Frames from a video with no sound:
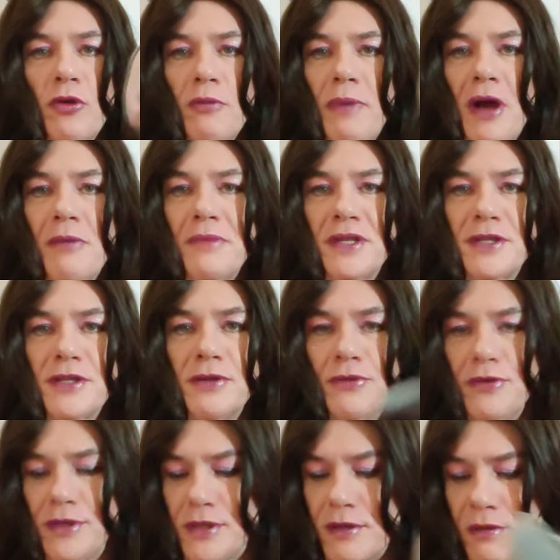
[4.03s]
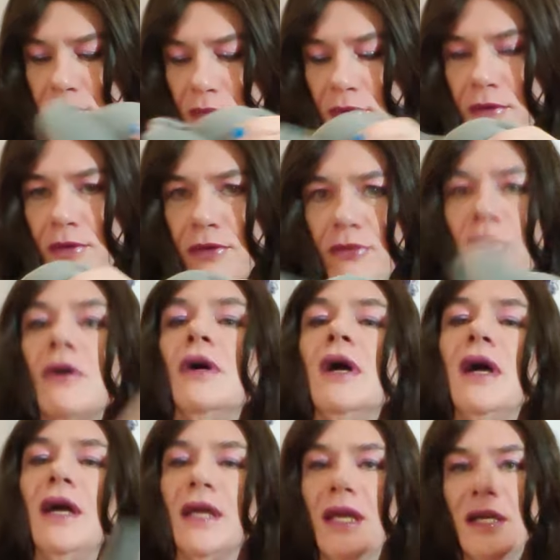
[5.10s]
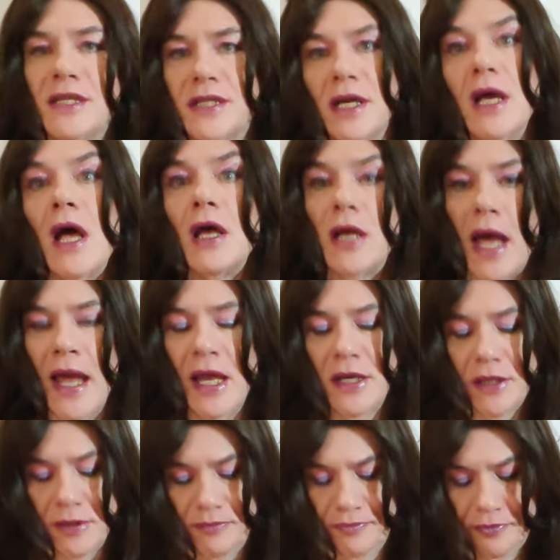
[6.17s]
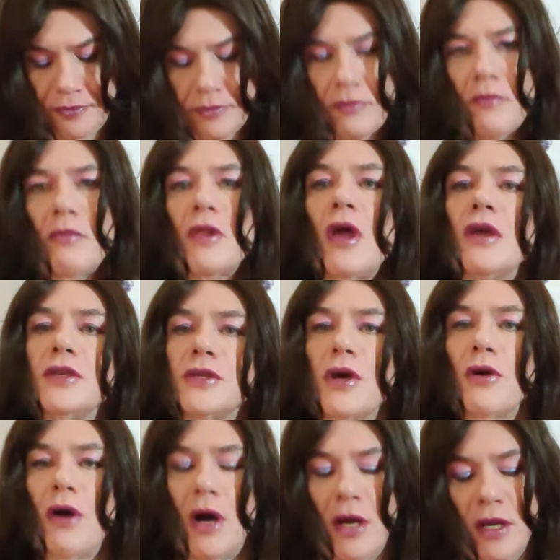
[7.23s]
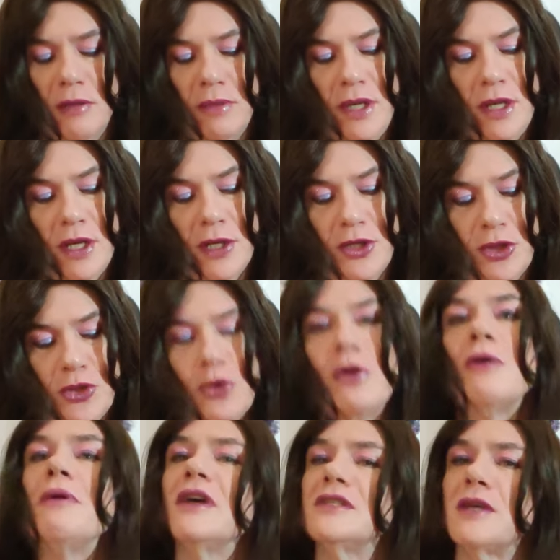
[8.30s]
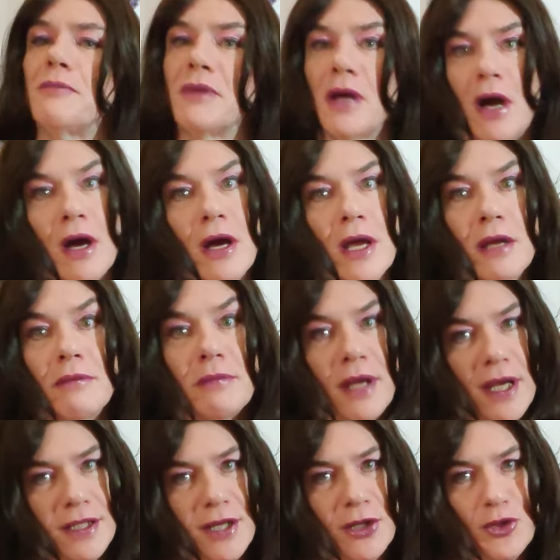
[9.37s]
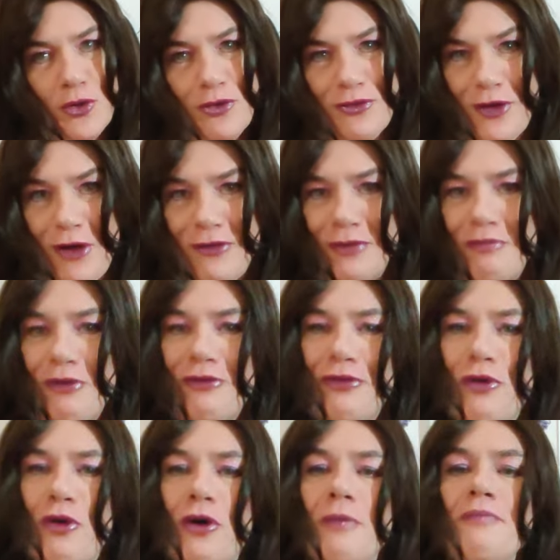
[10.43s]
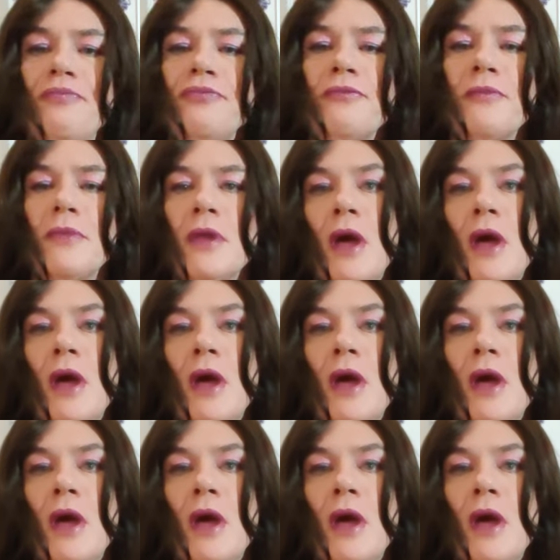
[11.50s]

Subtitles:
With our old pal, Mr. Snoots. Yes, and so I am here to talk about something I guess I should have covered before.